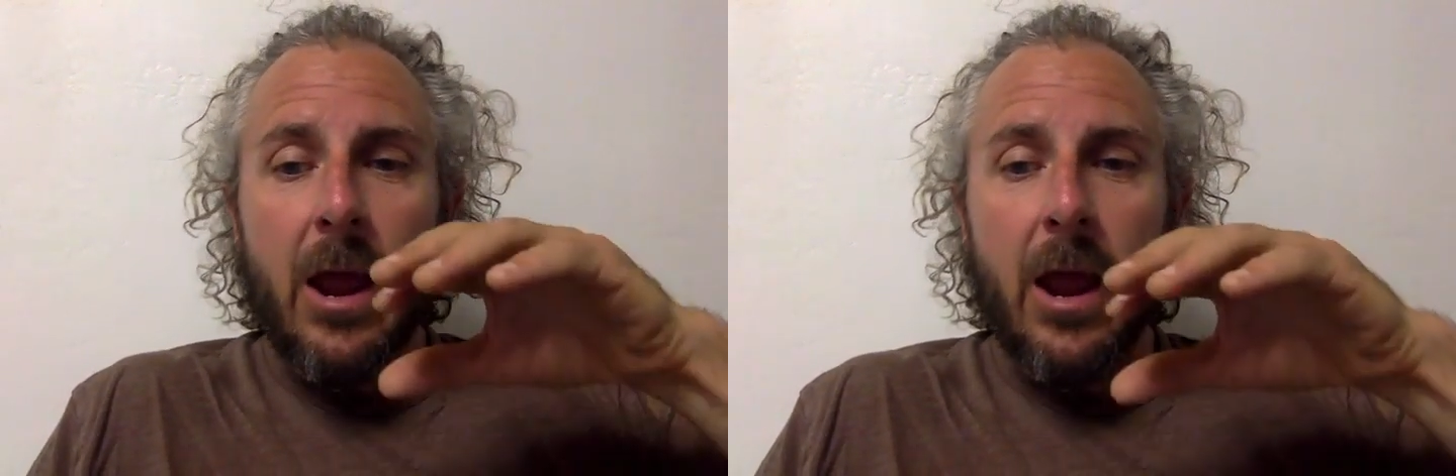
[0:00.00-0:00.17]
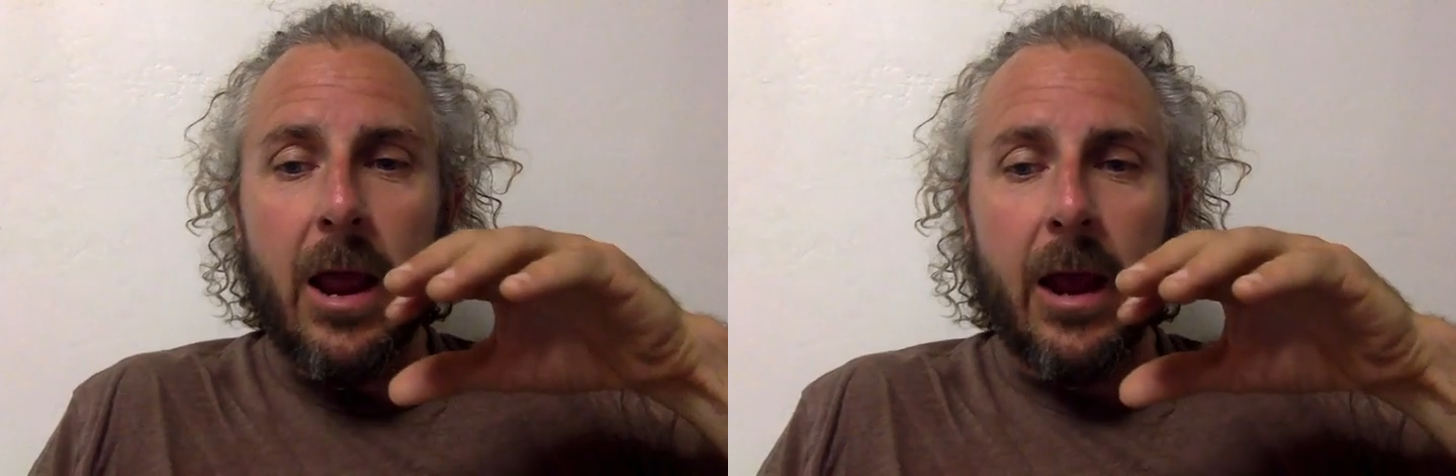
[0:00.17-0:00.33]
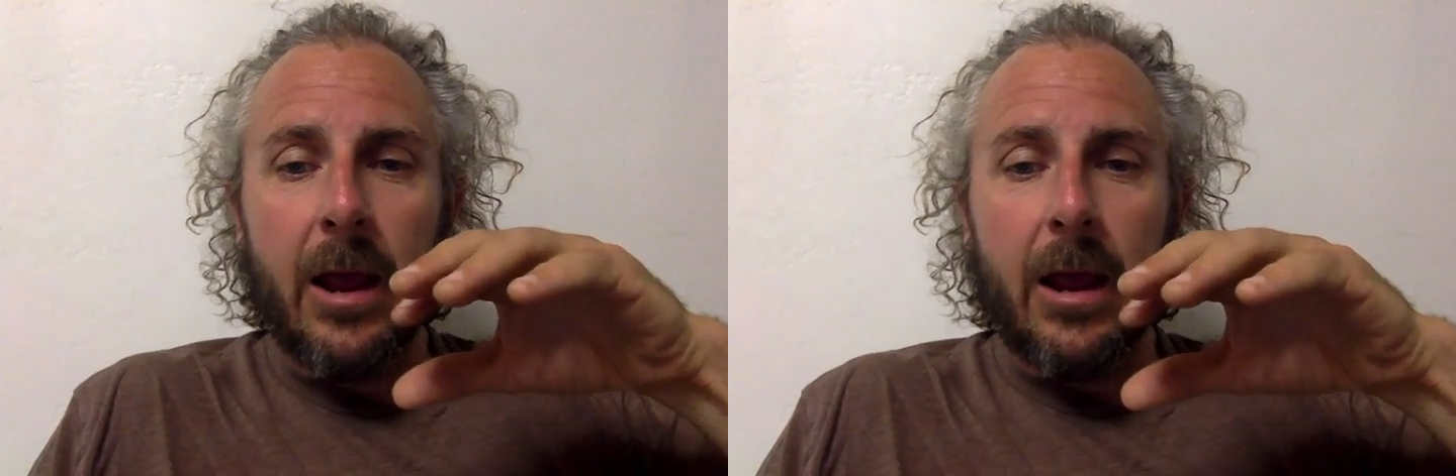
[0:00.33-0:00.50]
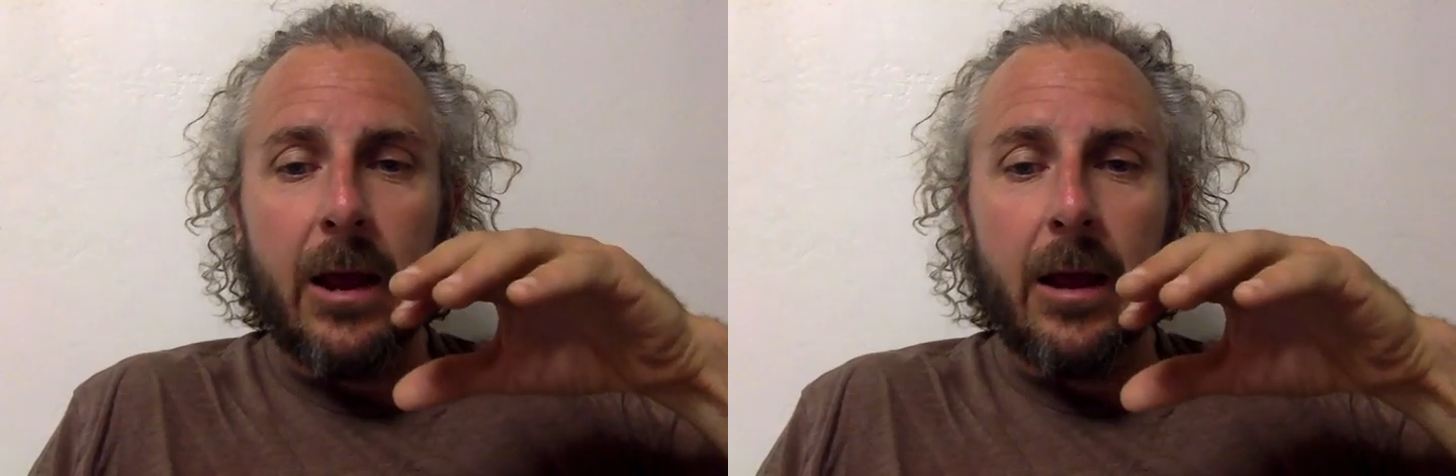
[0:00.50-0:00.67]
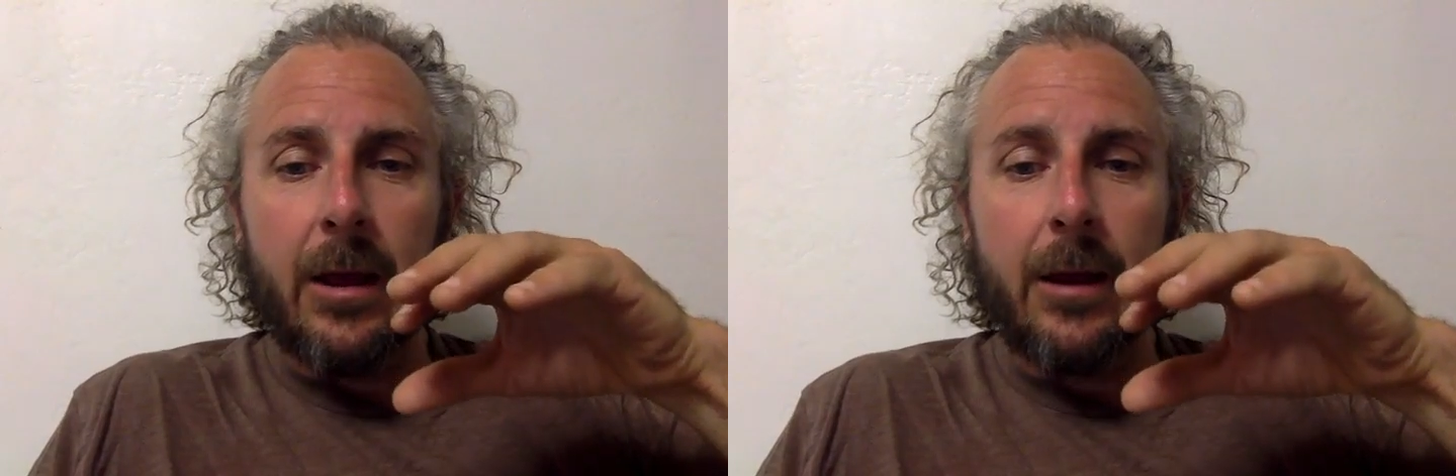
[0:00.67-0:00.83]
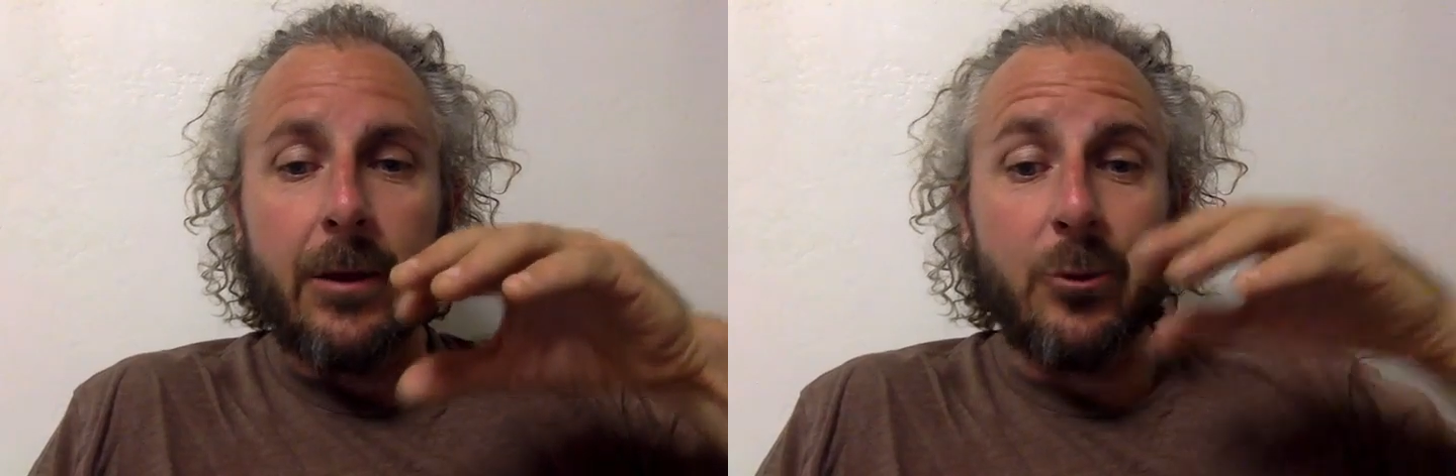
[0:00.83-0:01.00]

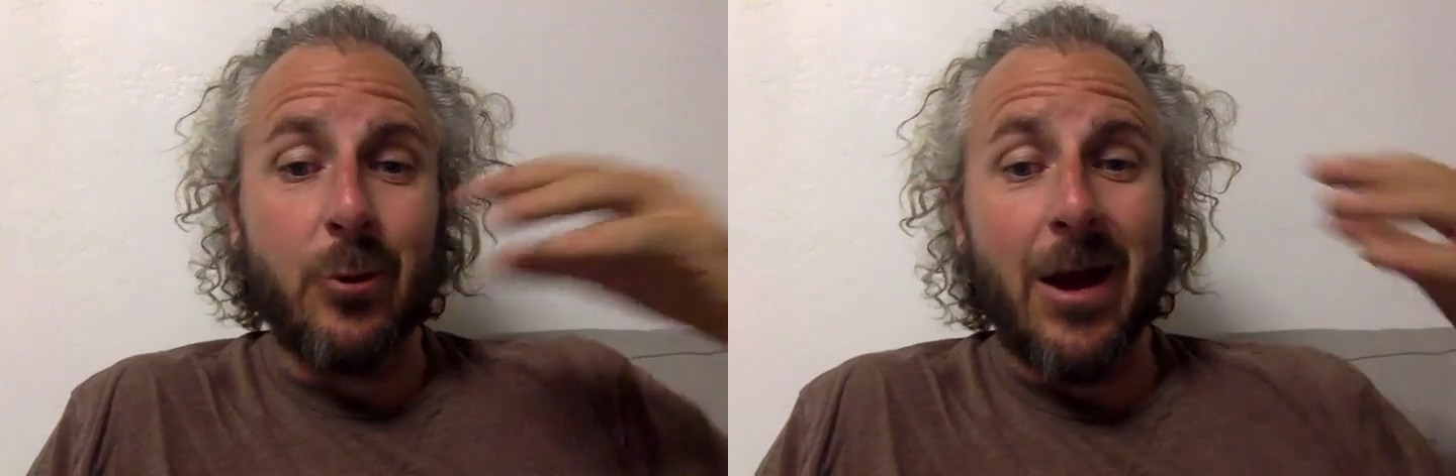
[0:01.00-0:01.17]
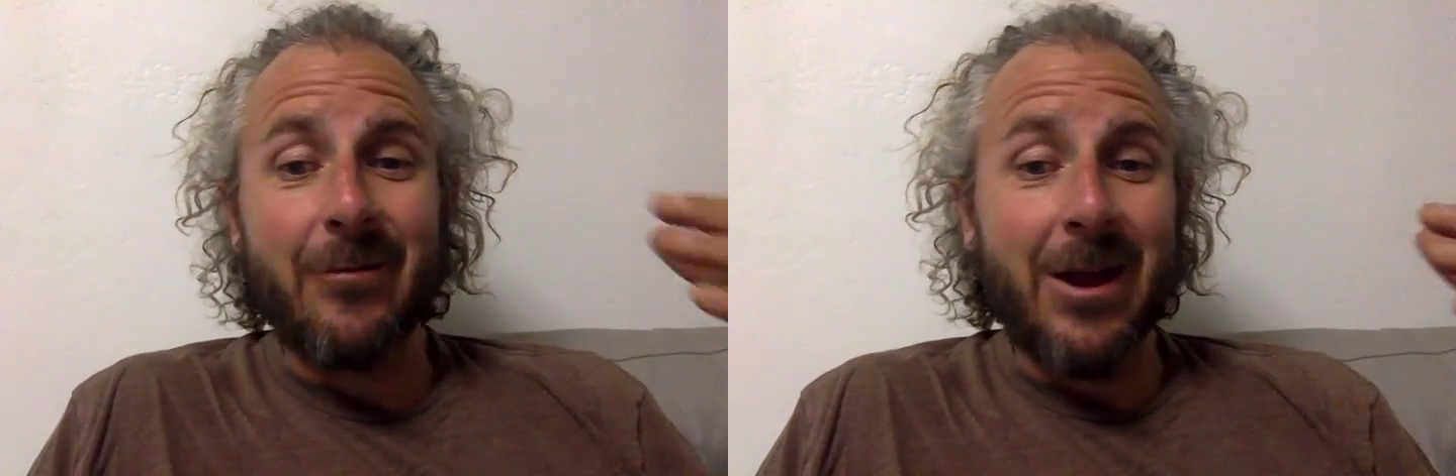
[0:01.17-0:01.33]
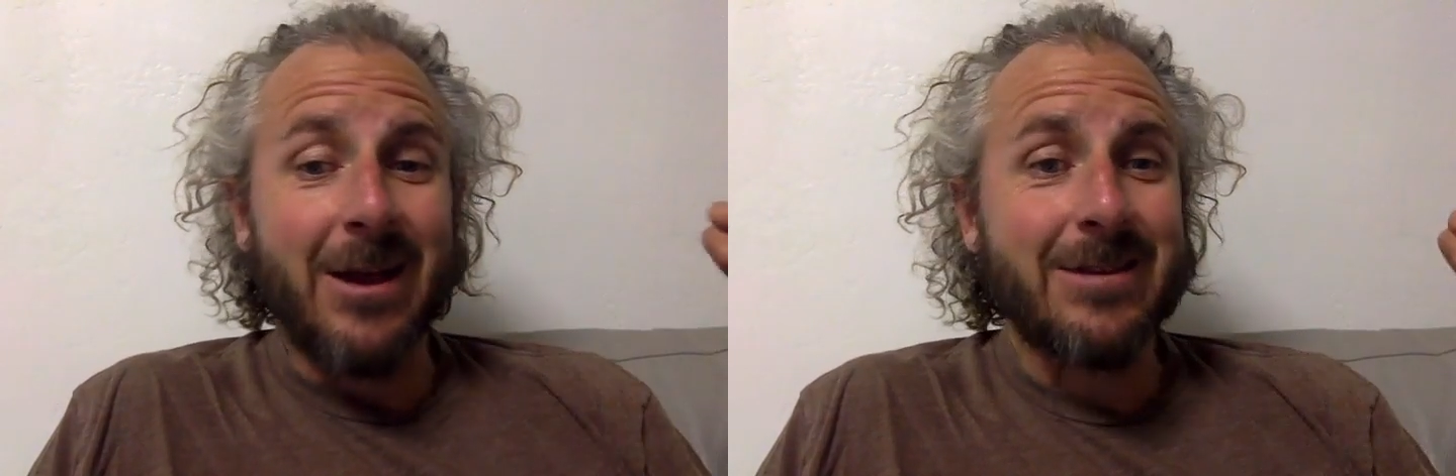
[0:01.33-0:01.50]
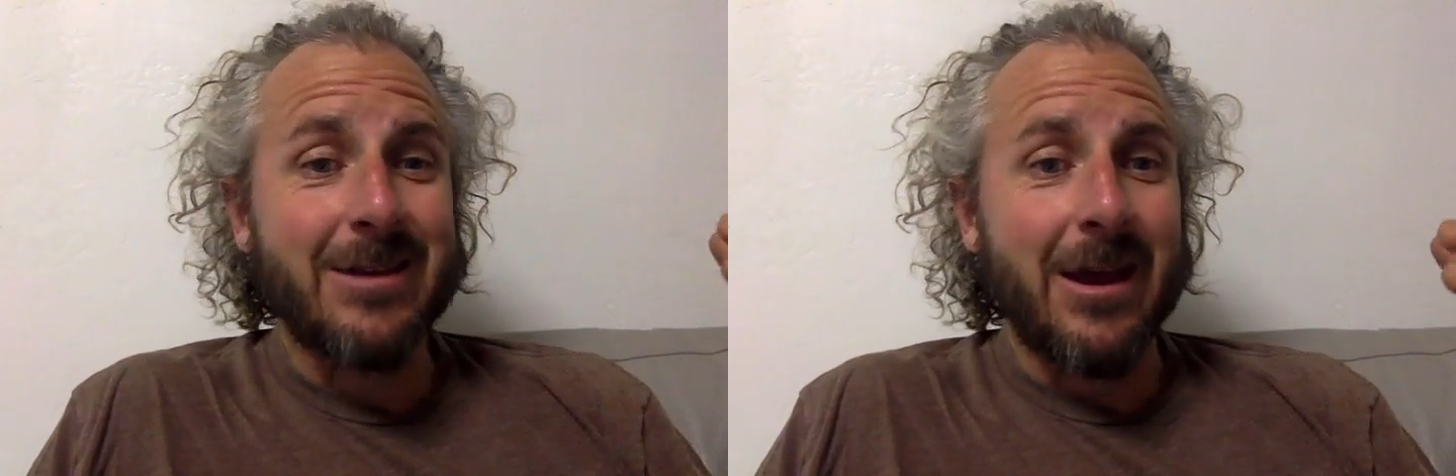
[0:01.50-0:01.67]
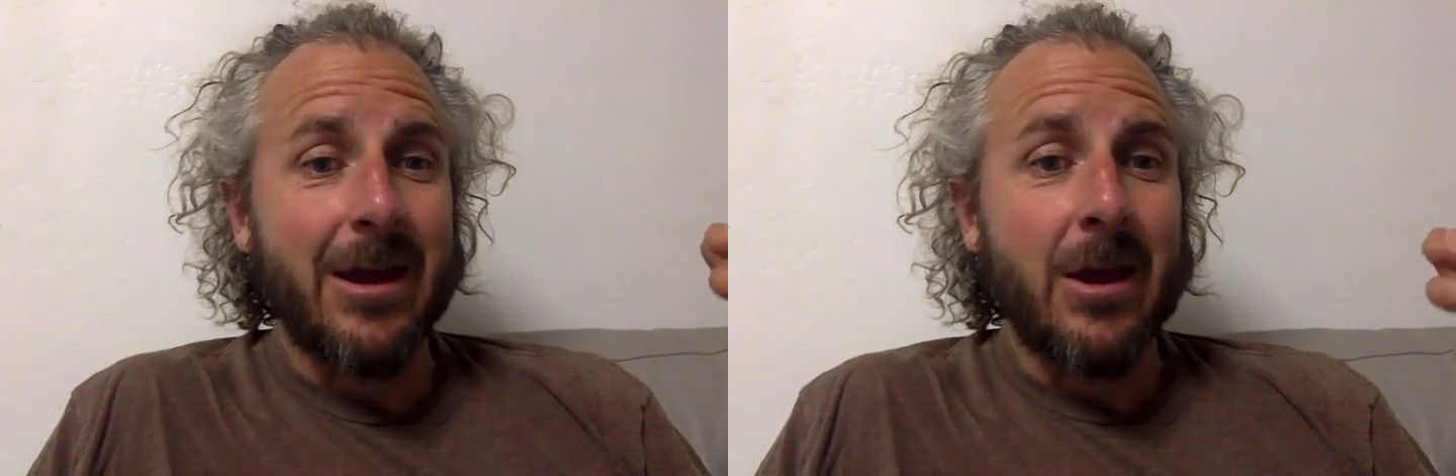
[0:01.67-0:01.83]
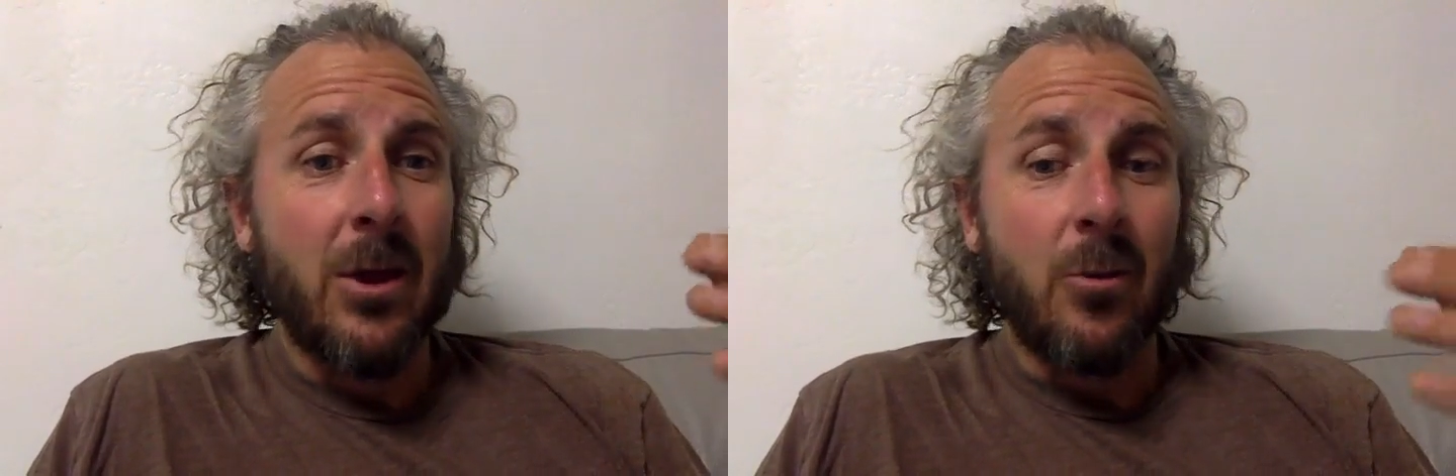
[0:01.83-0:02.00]
and you have an
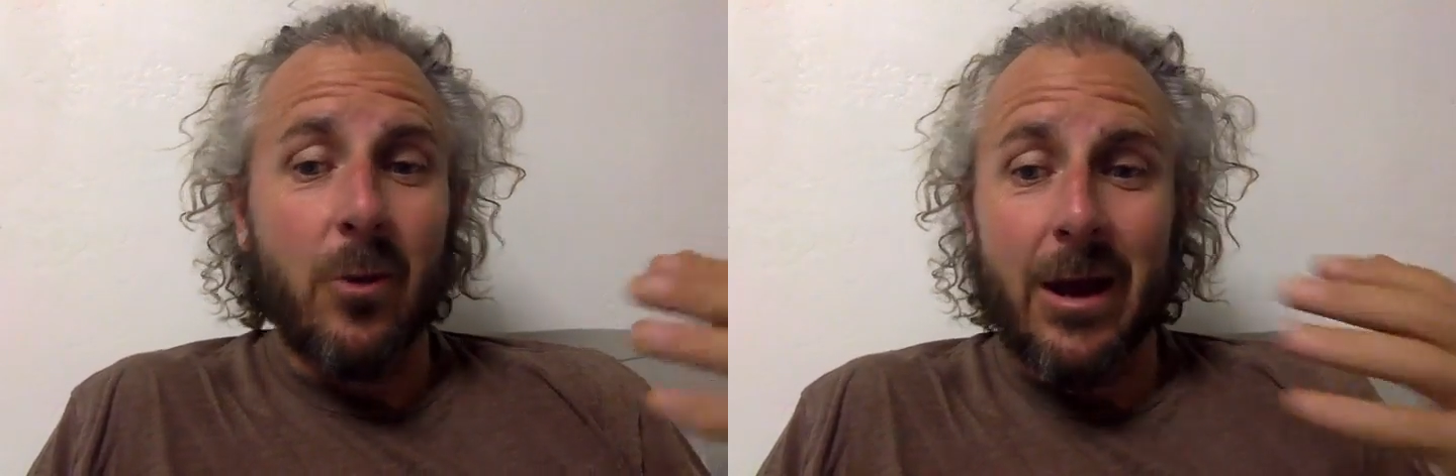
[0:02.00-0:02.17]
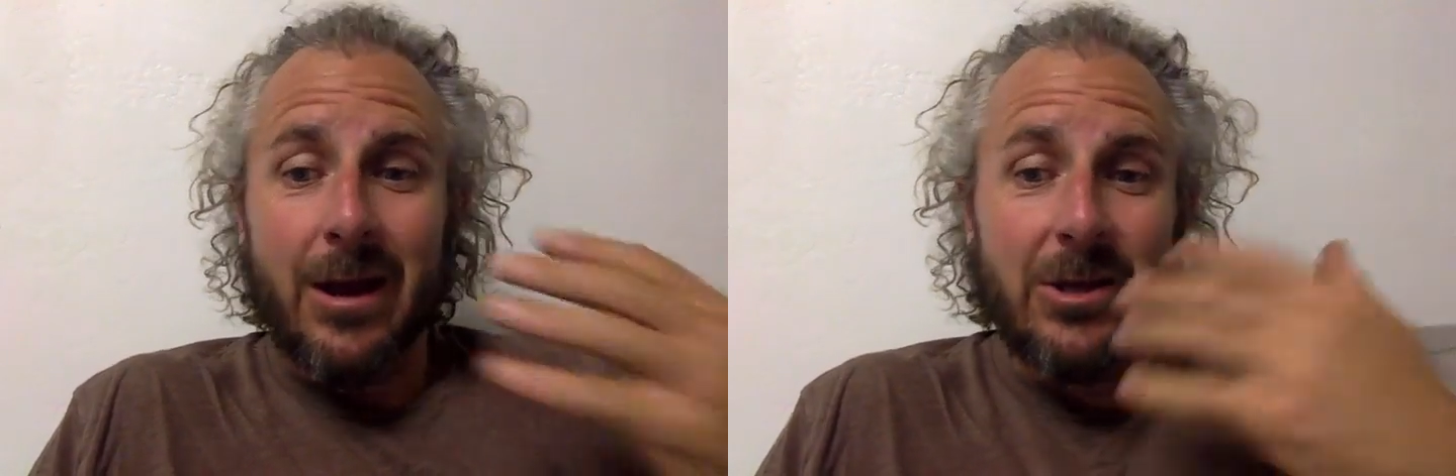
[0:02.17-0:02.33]
essay, right?